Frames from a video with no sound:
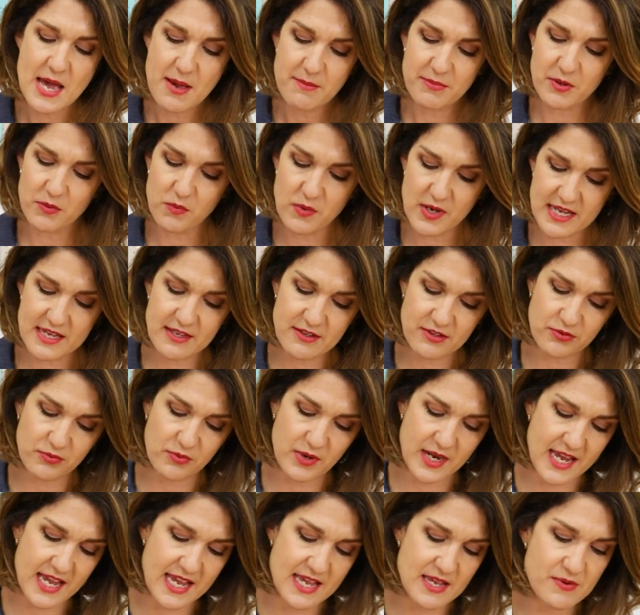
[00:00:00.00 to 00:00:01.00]
But week
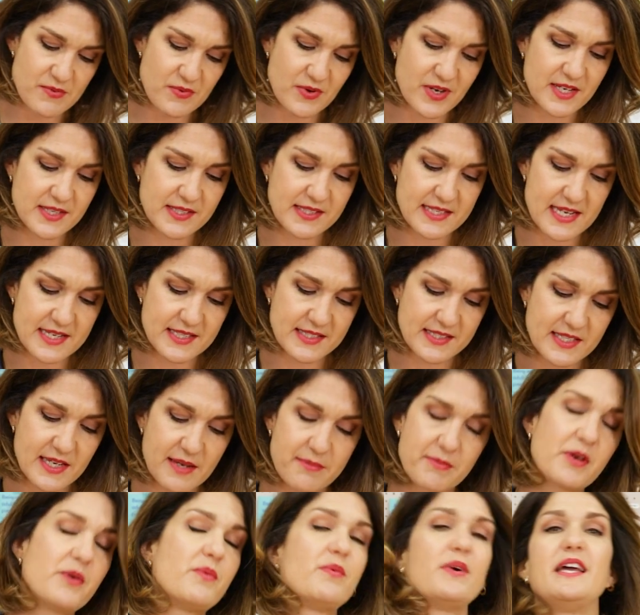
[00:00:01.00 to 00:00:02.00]
three was
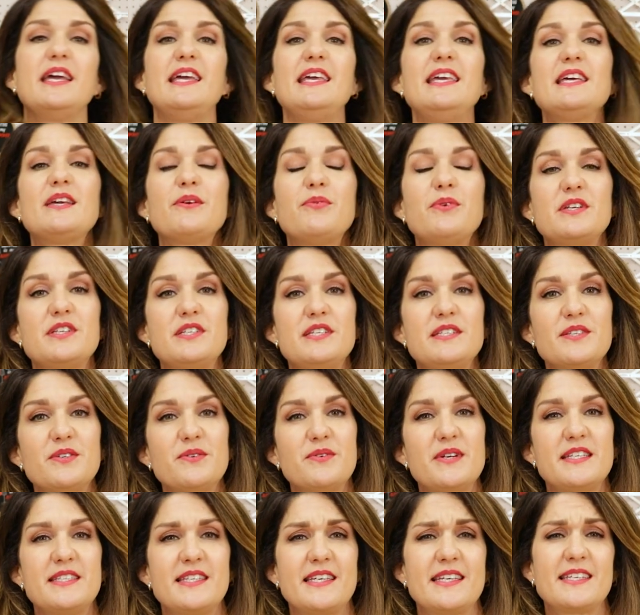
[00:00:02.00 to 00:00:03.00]
summer week, which is
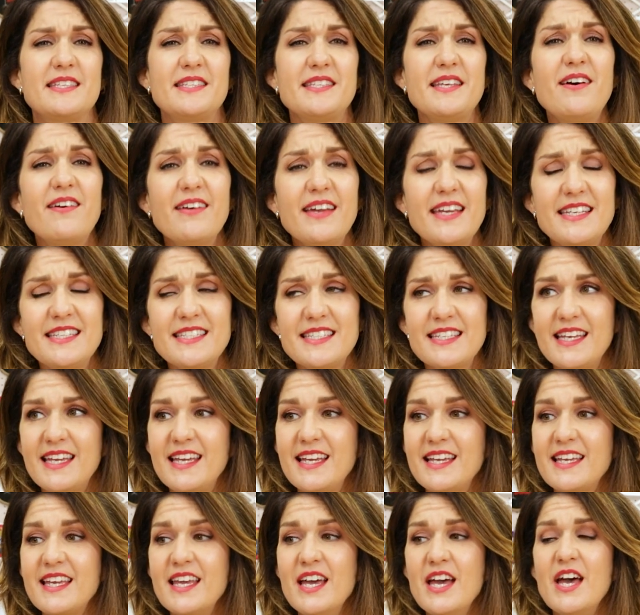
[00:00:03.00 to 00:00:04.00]
always
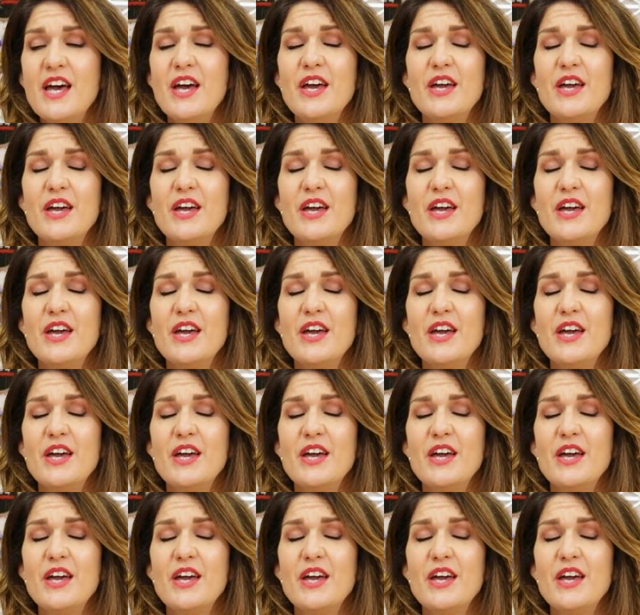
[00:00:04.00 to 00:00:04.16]
exciting.